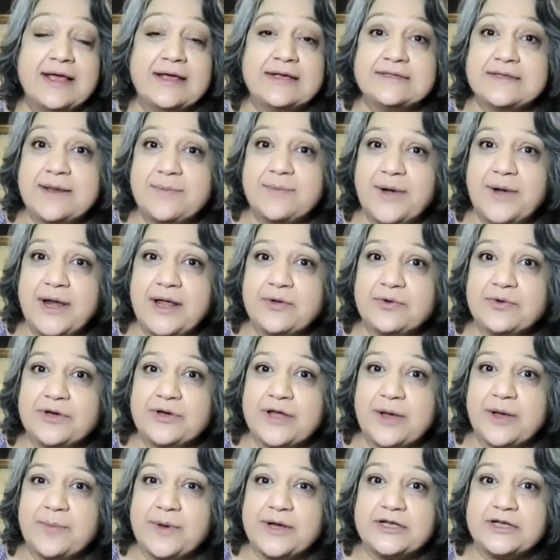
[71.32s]
somebody could
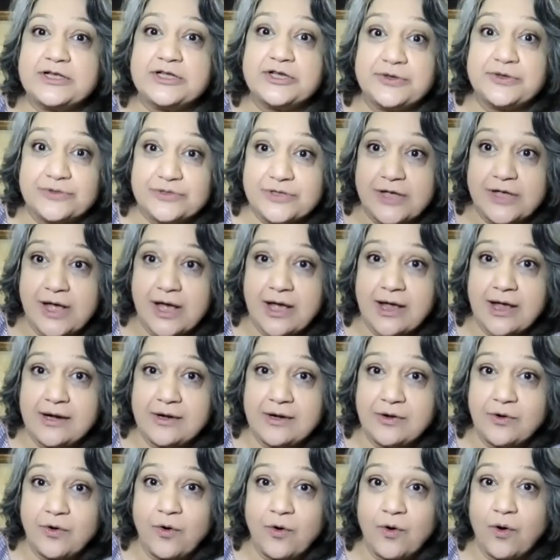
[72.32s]
commit
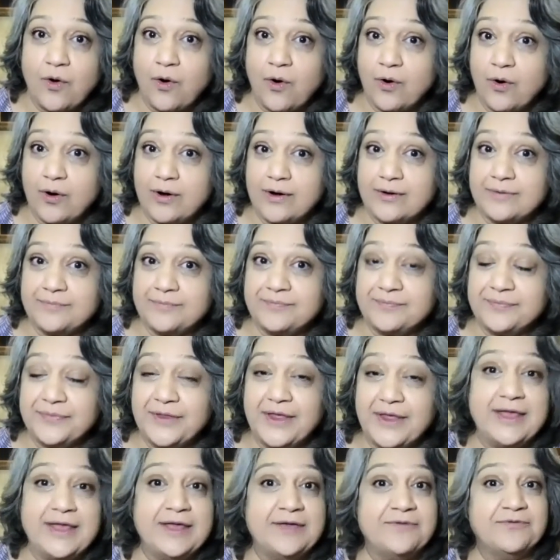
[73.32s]
suicide or
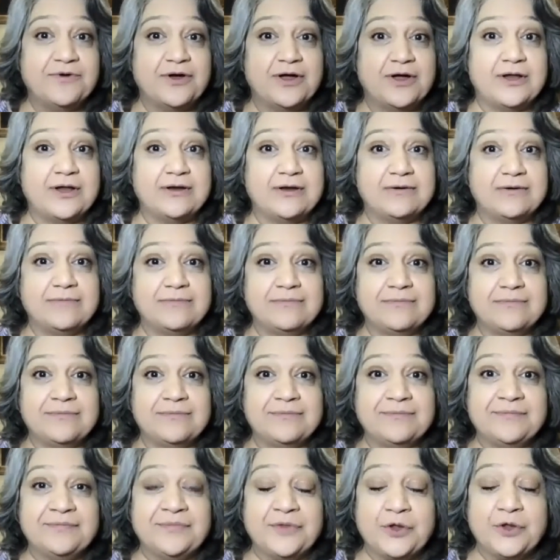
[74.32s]
even
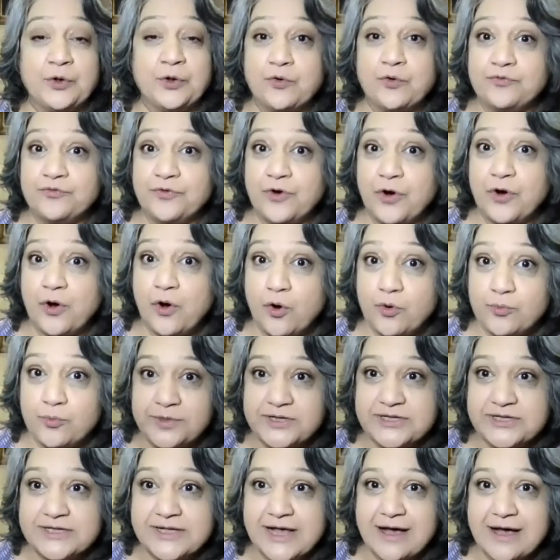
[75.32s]
go for
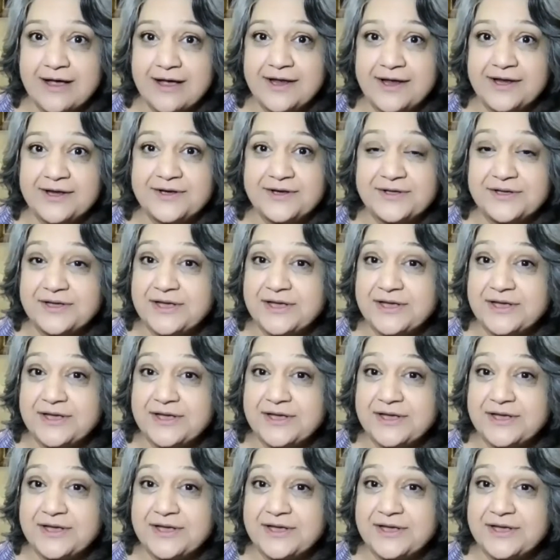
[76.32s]
homicide,